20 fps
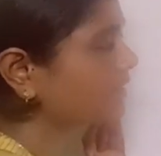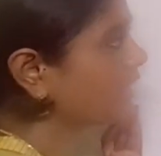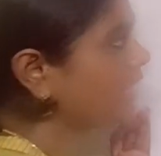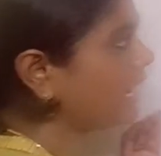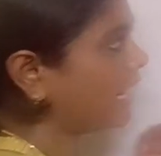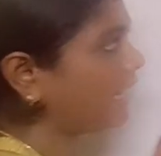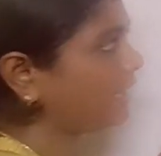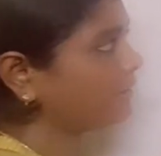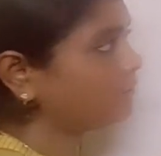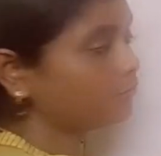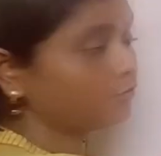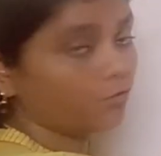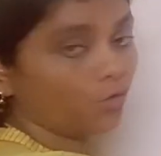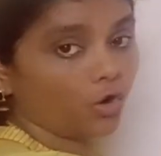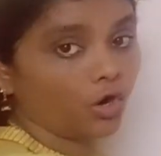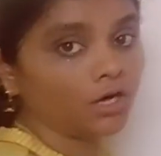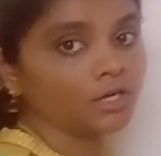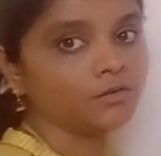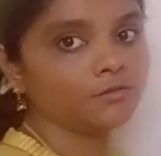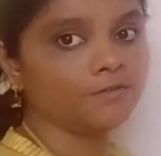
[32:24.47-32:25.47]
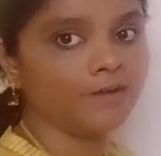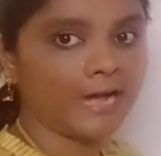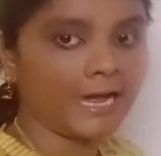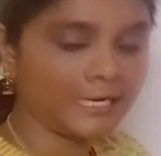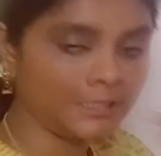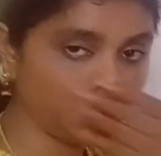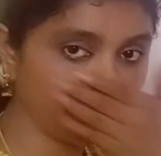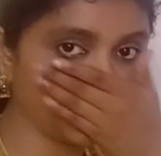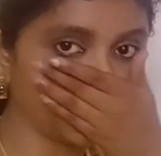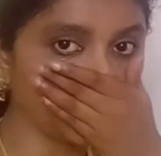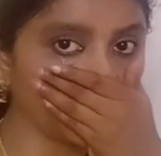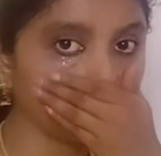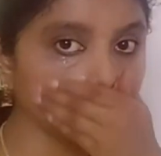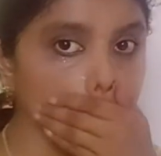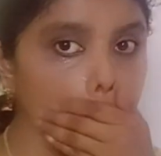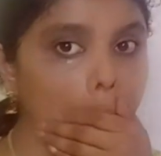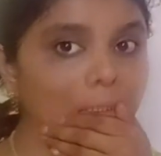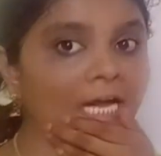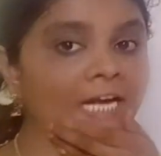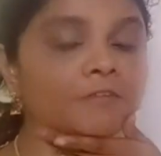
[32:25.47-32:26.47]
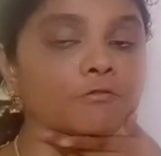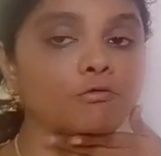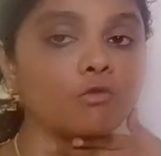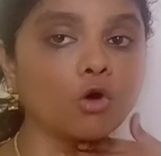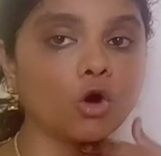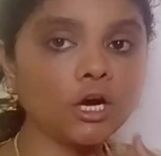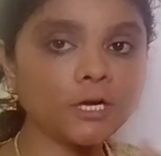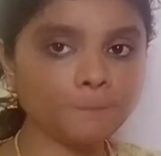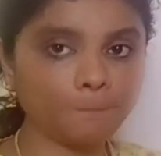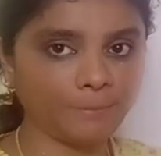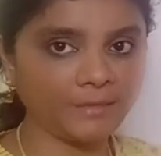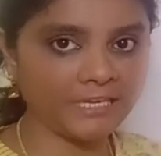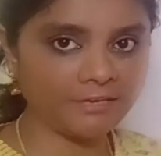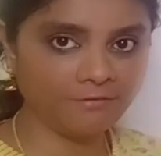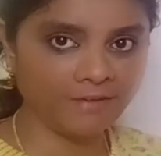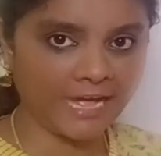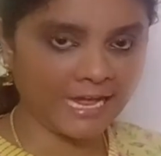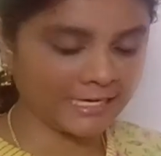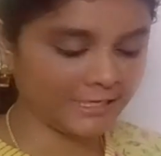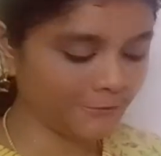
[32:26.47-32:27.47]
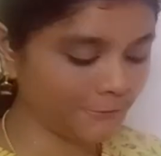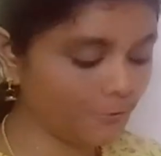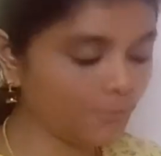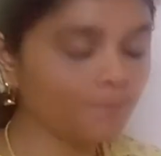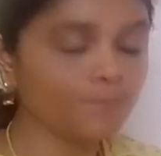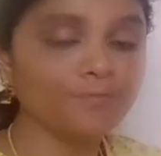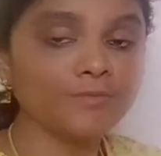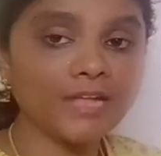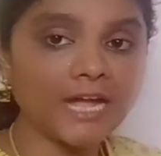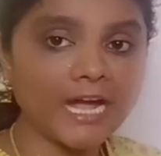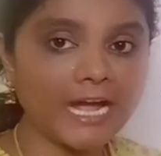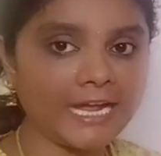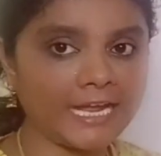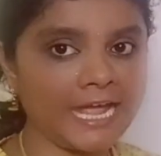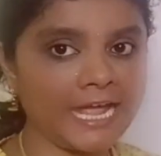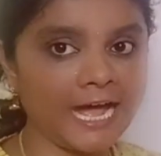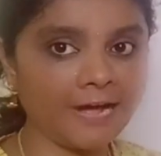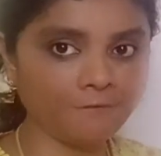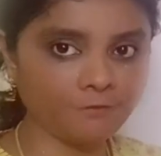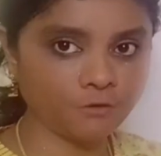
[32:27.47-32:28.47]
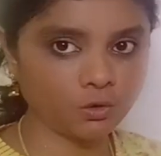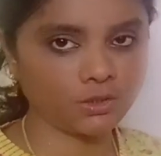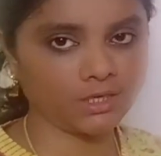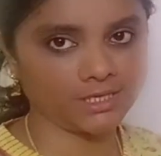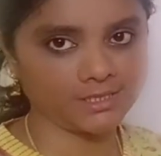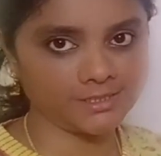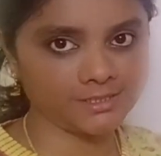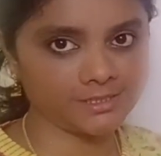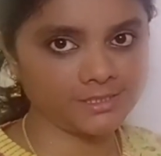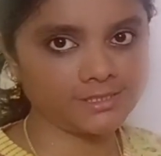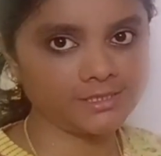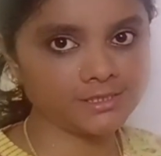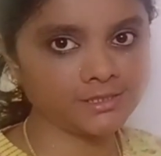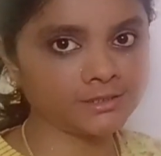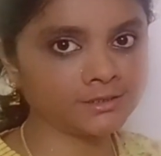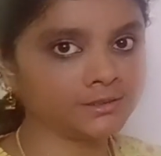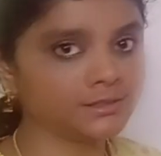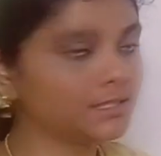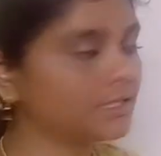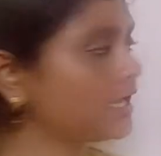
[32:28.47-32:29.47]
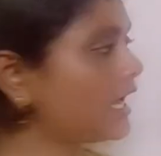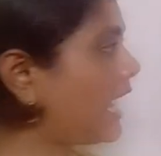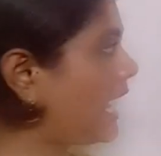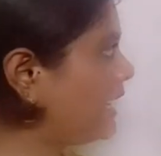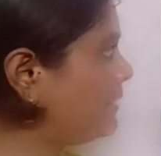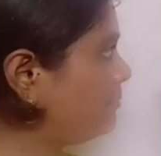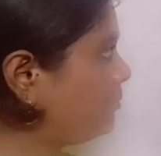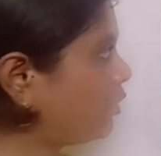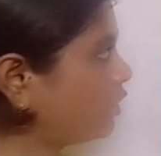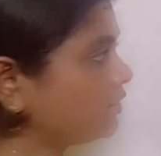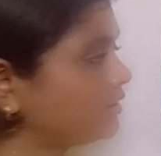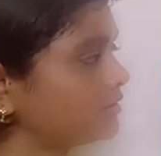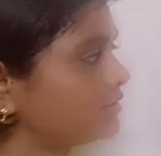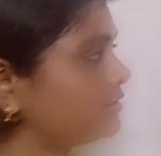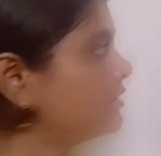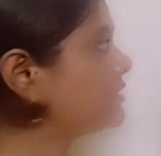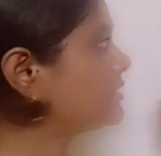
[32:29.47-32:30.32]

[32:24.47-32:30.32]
At what value, at what p-value, I have to consider the hypothesis